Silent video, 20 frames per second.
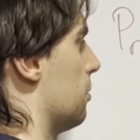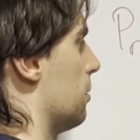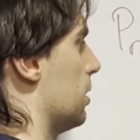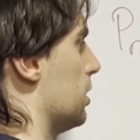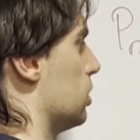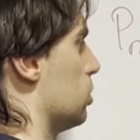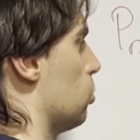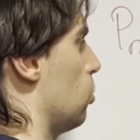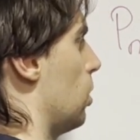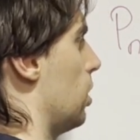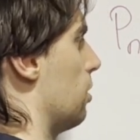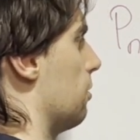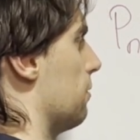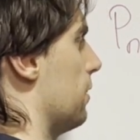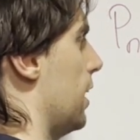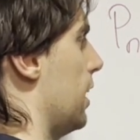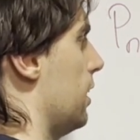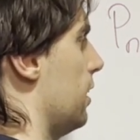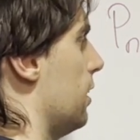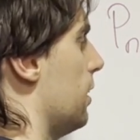It's 1 of
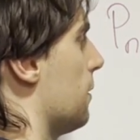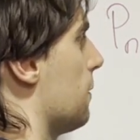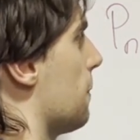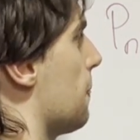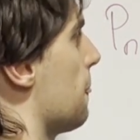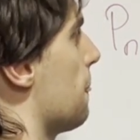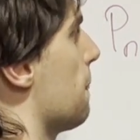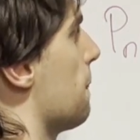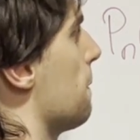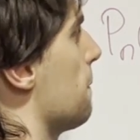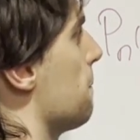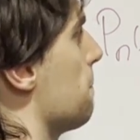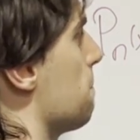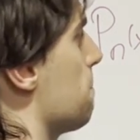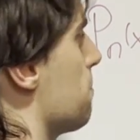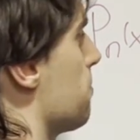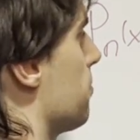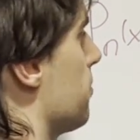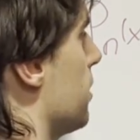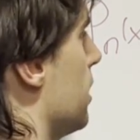n.
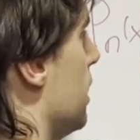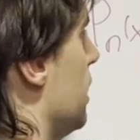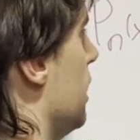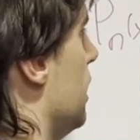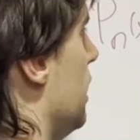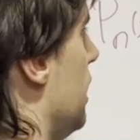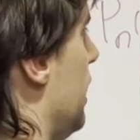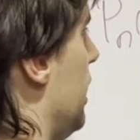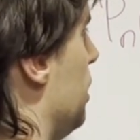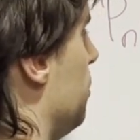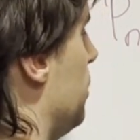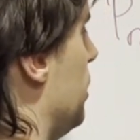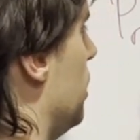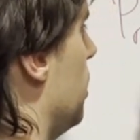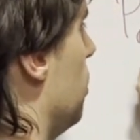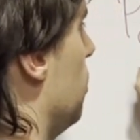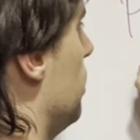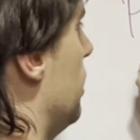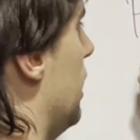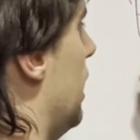And we
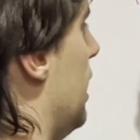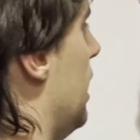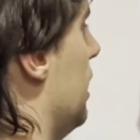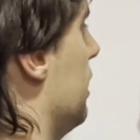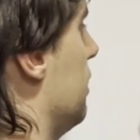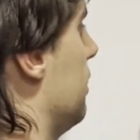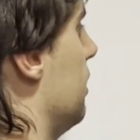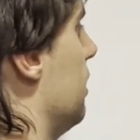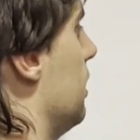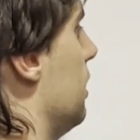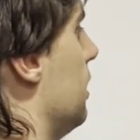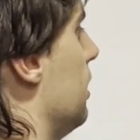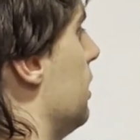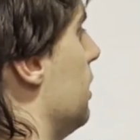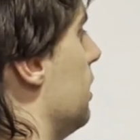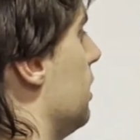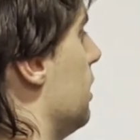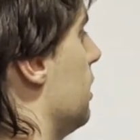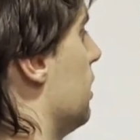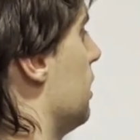know that
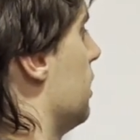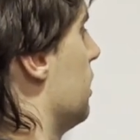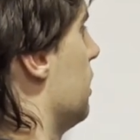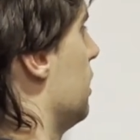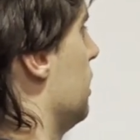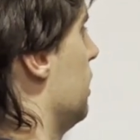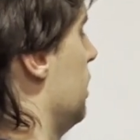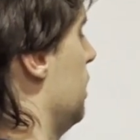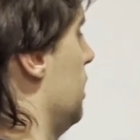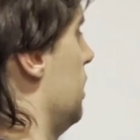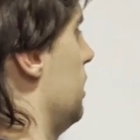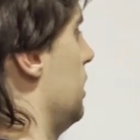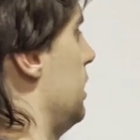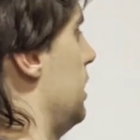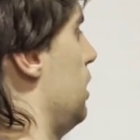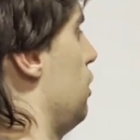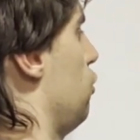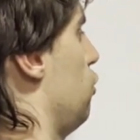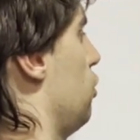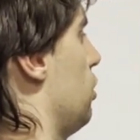
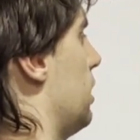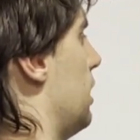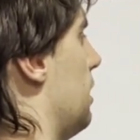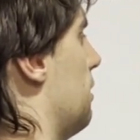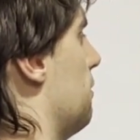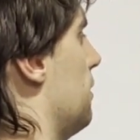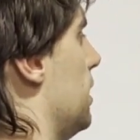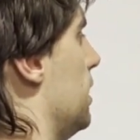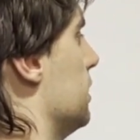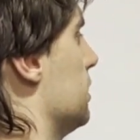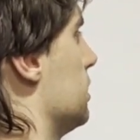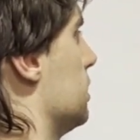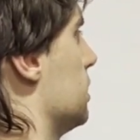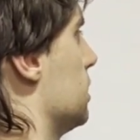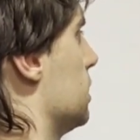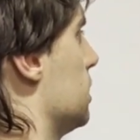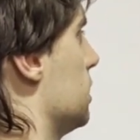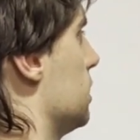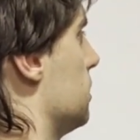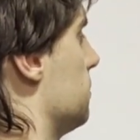this should give
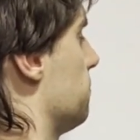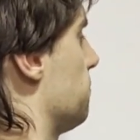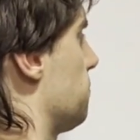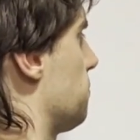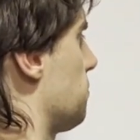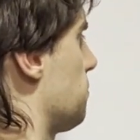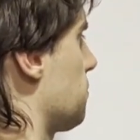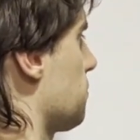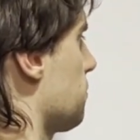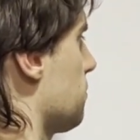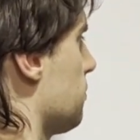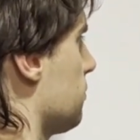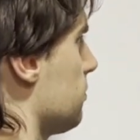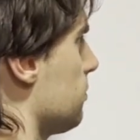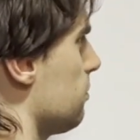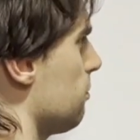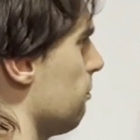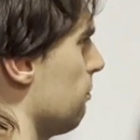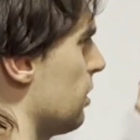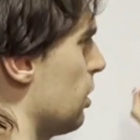us,
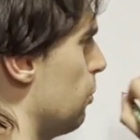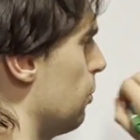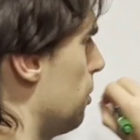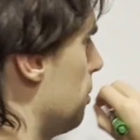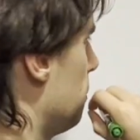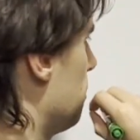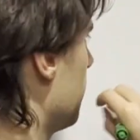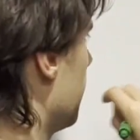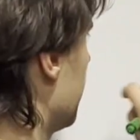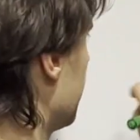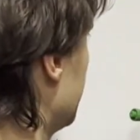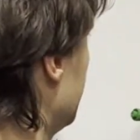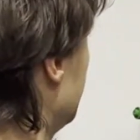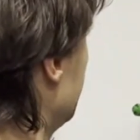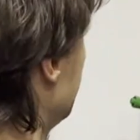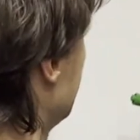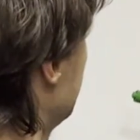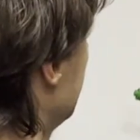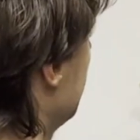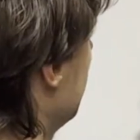when we plug in,